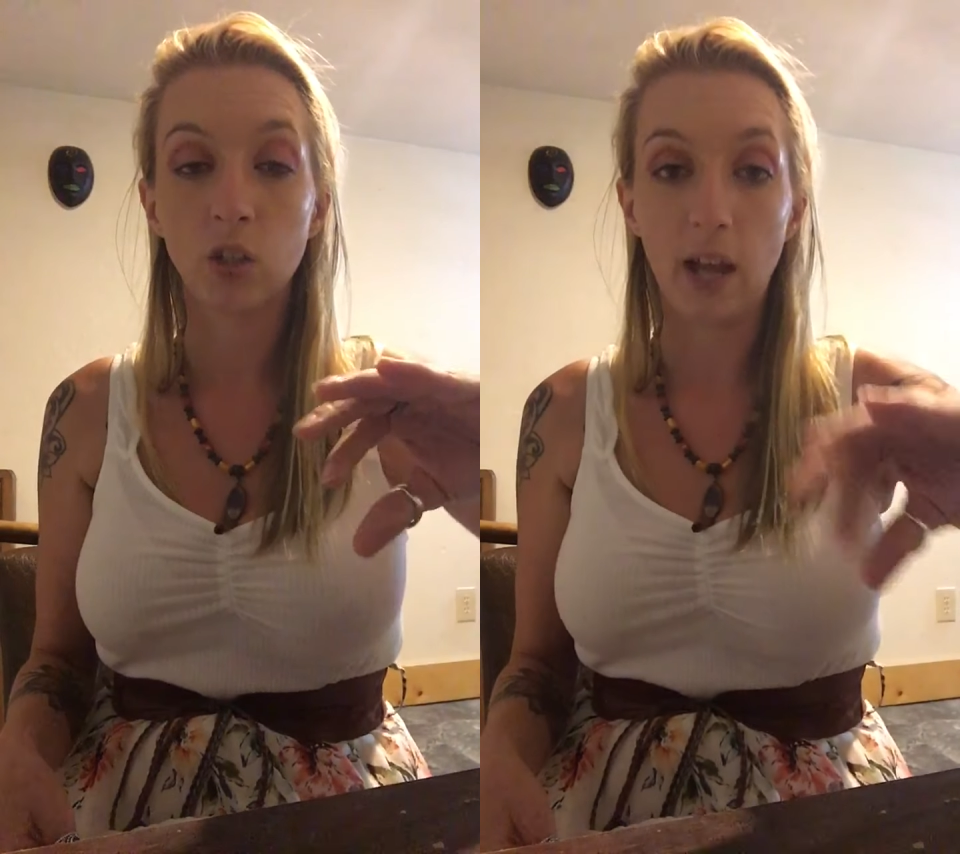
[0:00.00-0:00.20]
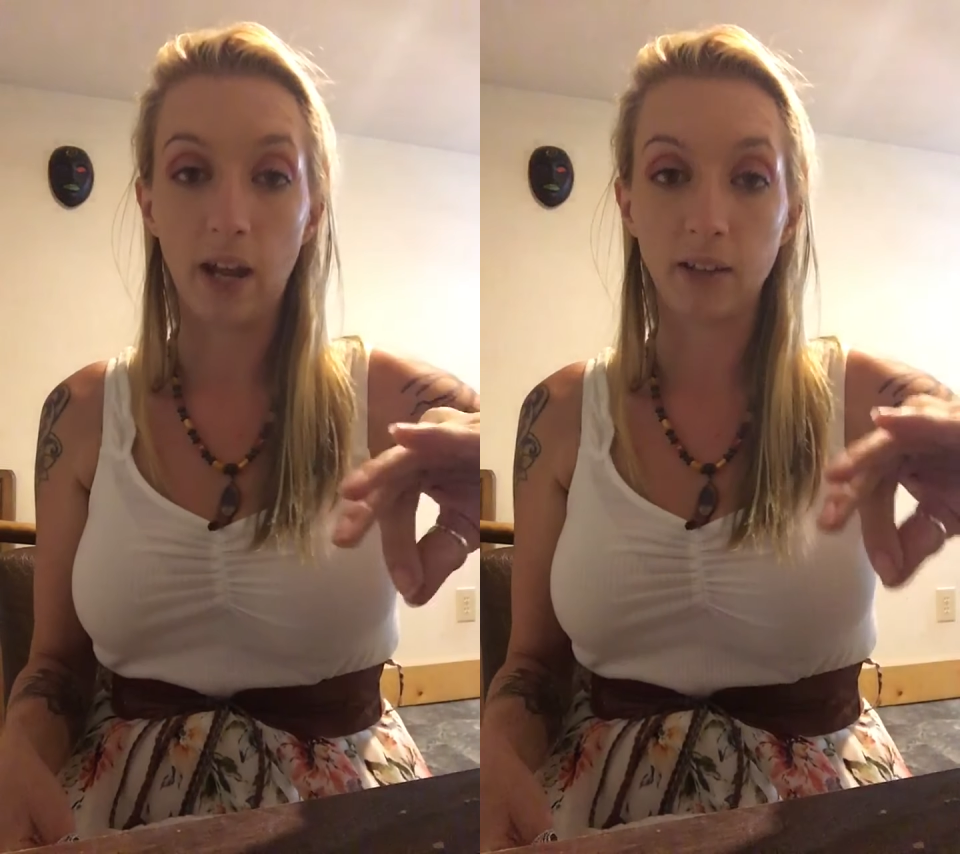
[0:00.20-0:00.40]

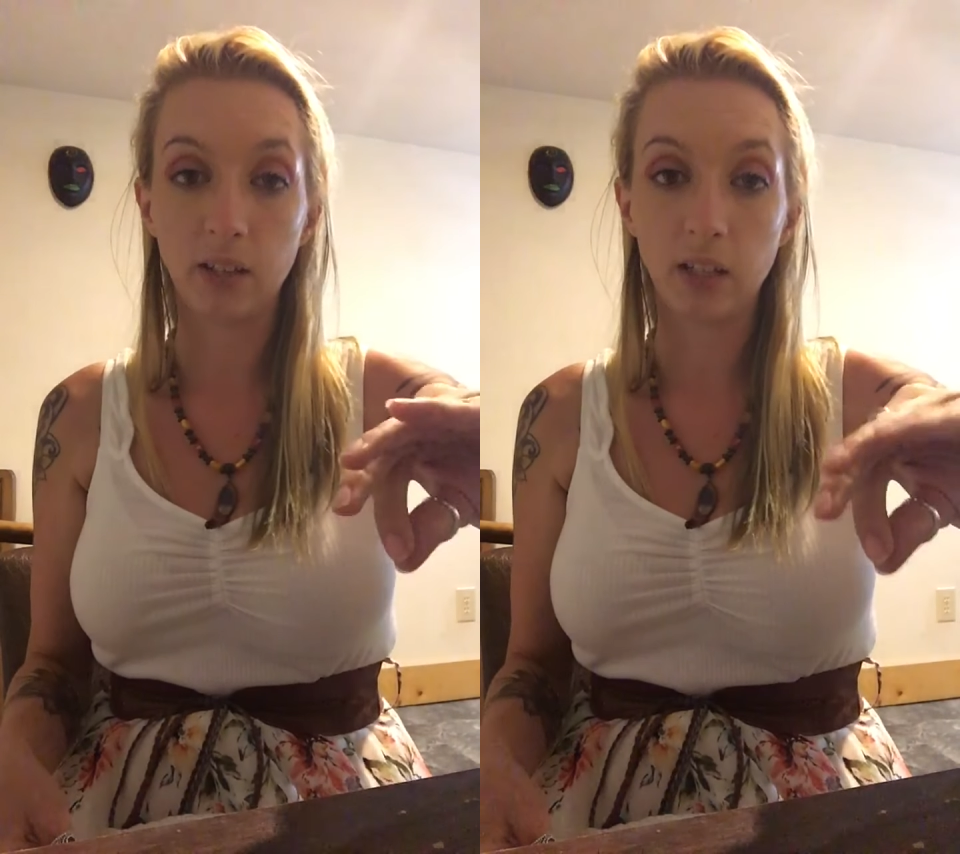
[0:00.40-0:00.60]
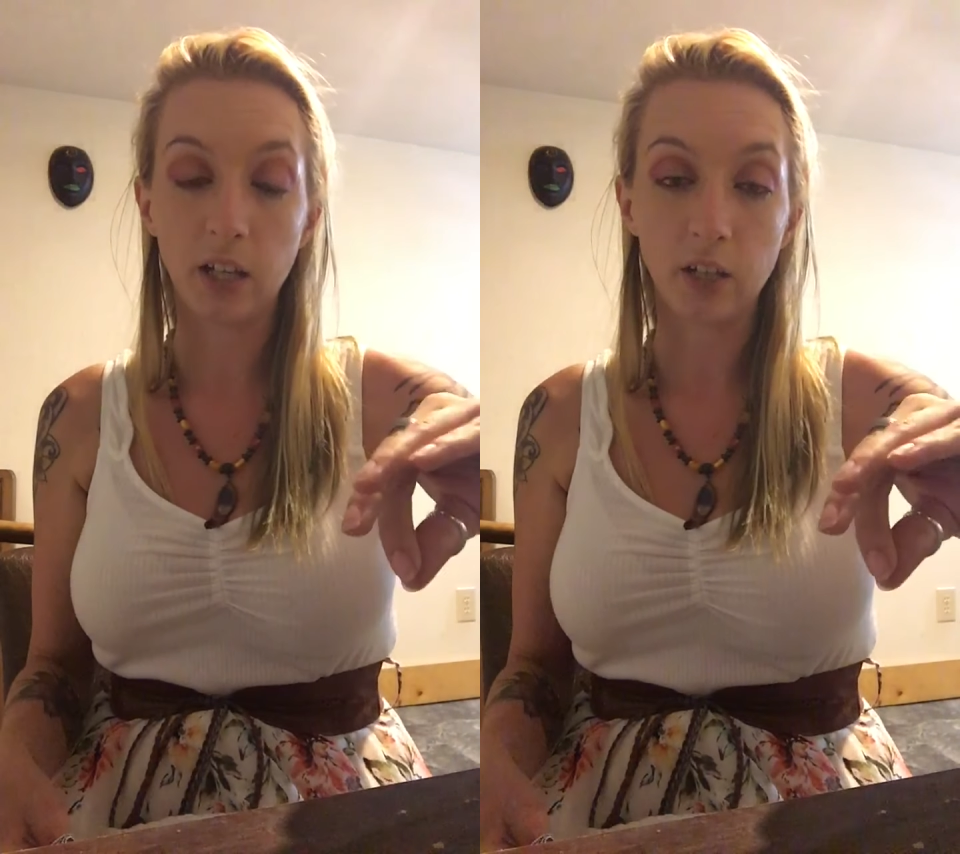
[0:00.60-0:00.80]
at
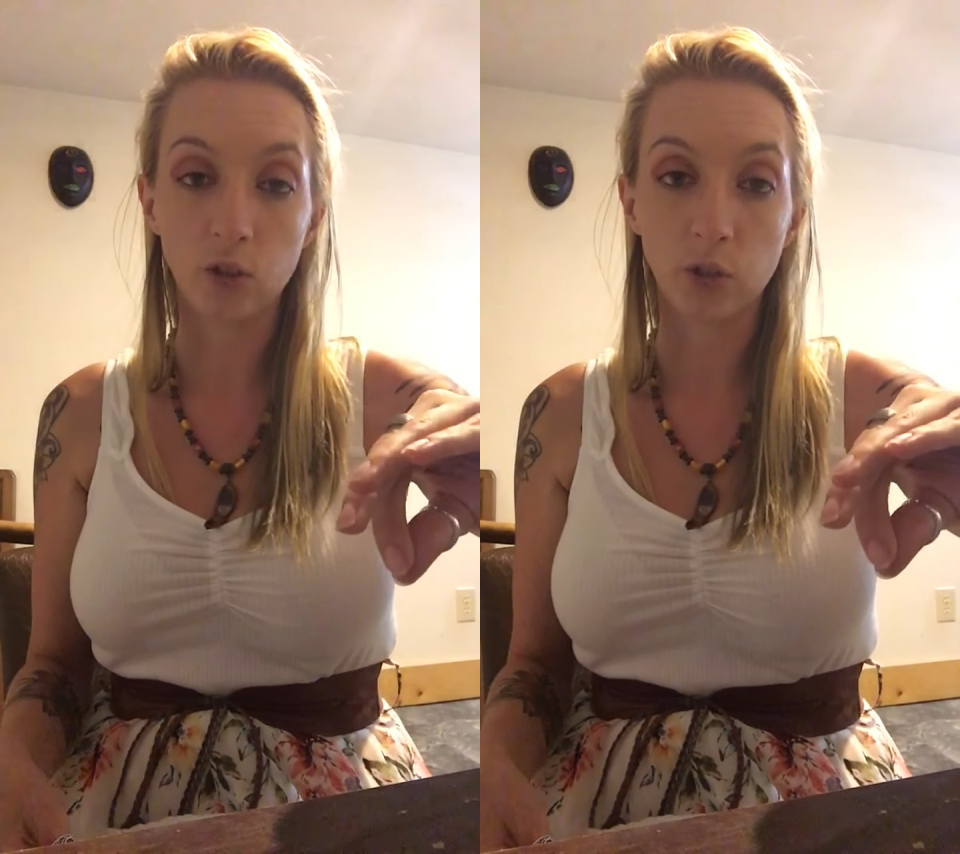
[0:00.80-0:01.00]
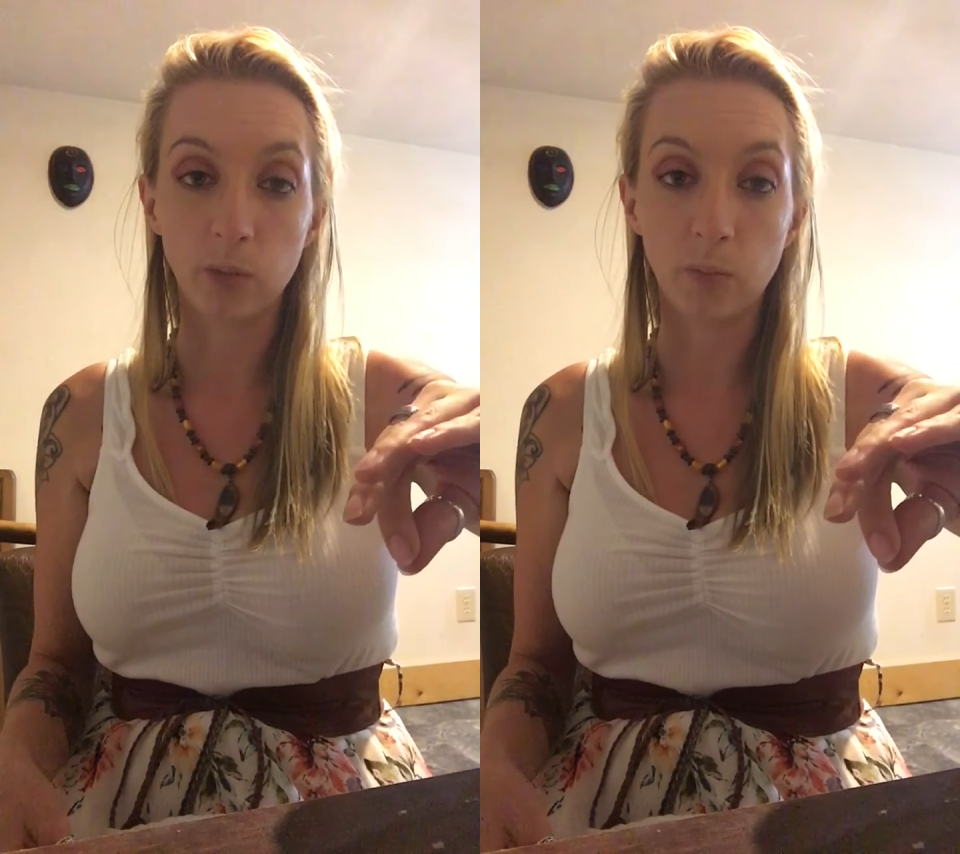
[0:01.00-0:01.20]
the
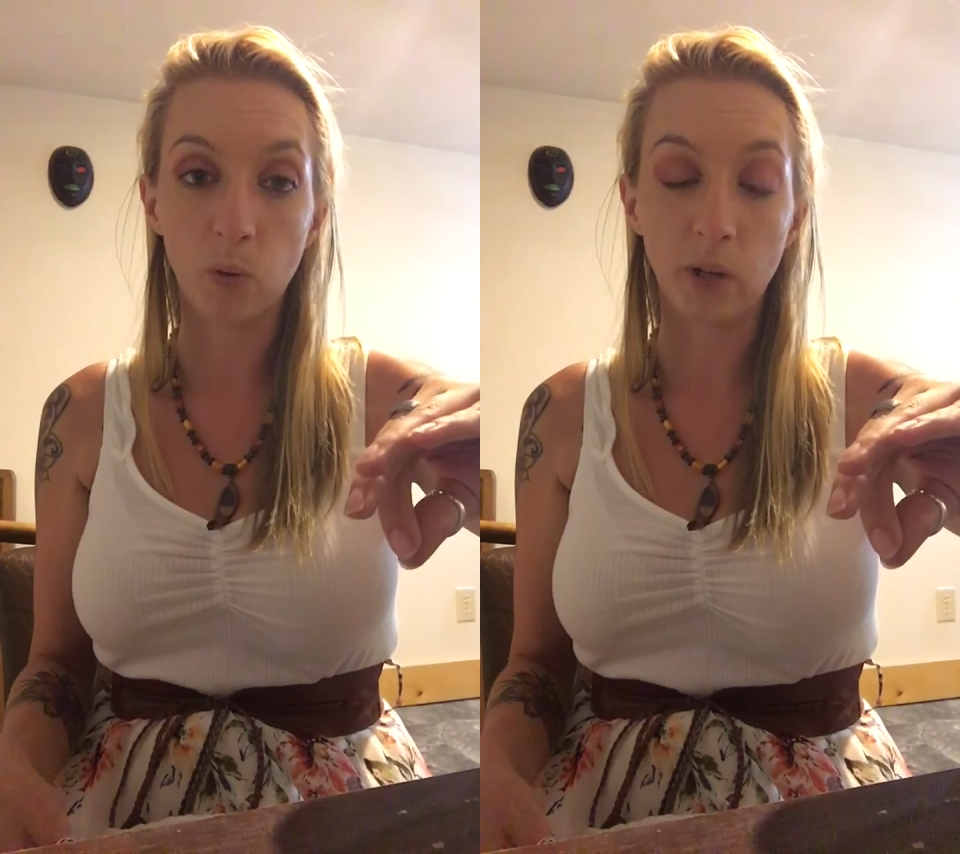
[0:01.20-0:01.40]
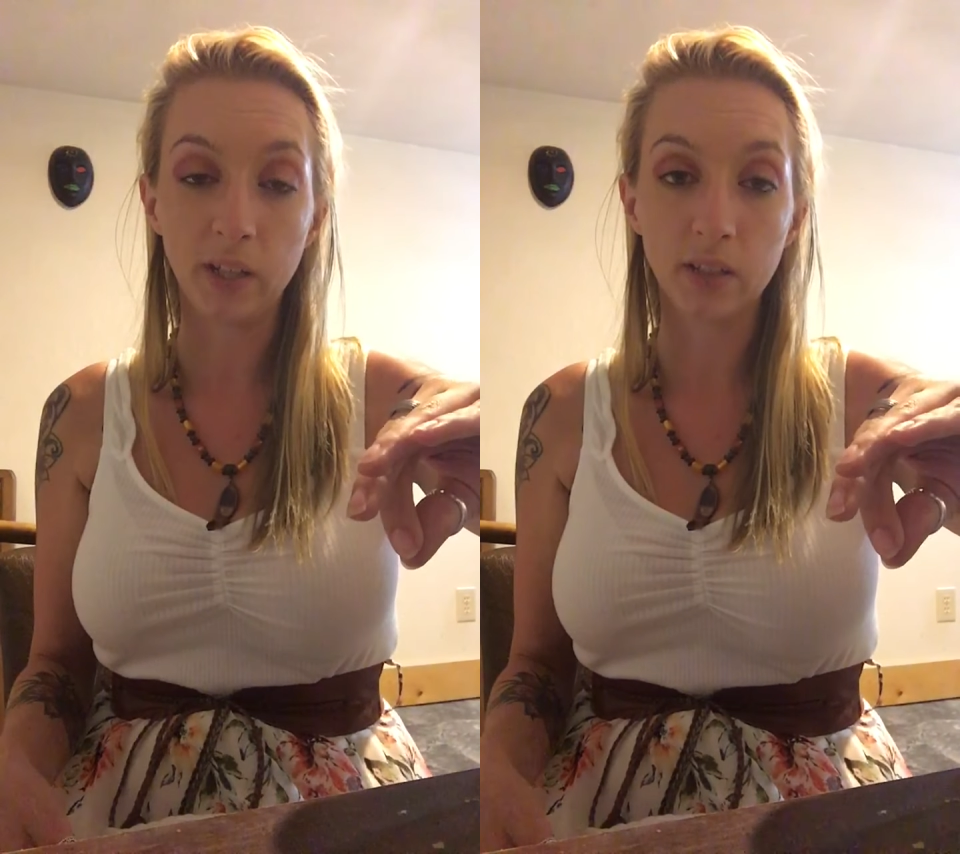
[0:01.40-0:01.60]
entry
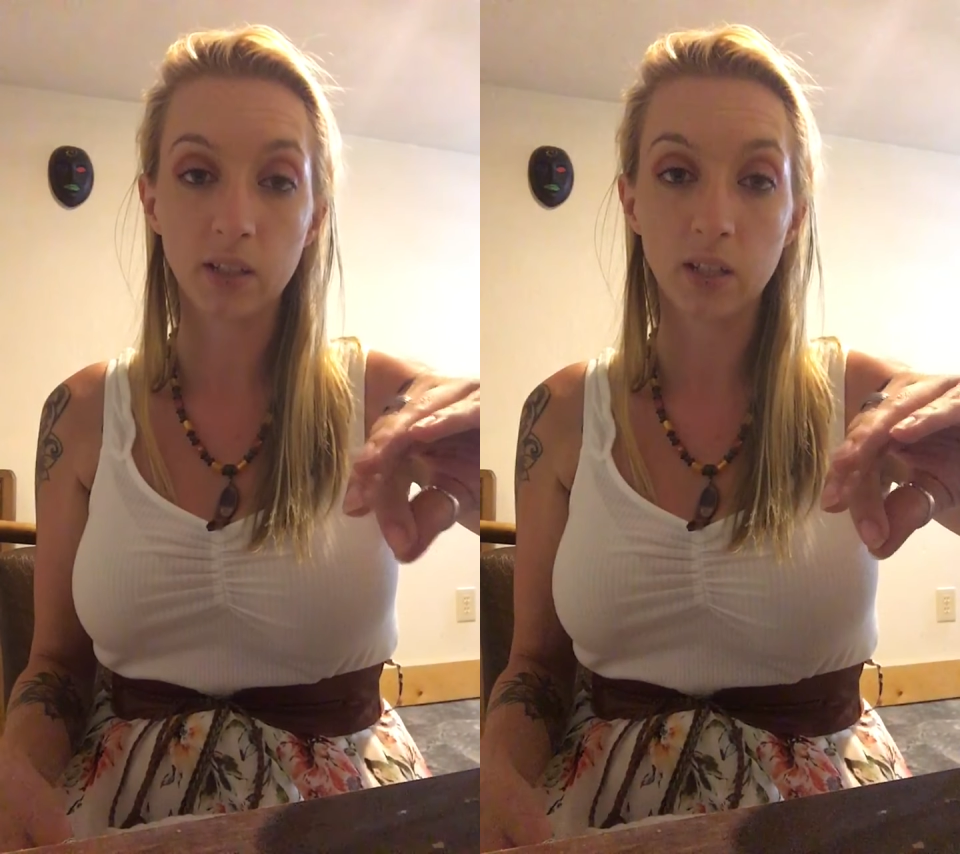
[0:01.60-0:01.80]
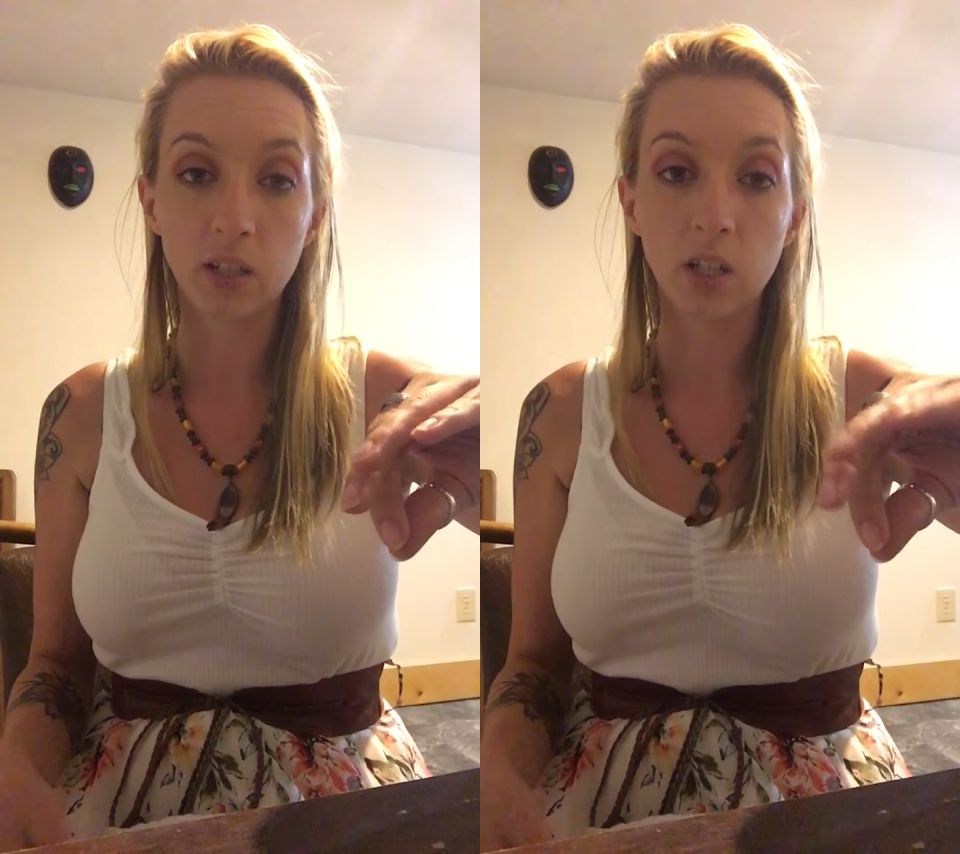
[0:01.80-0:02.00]
point.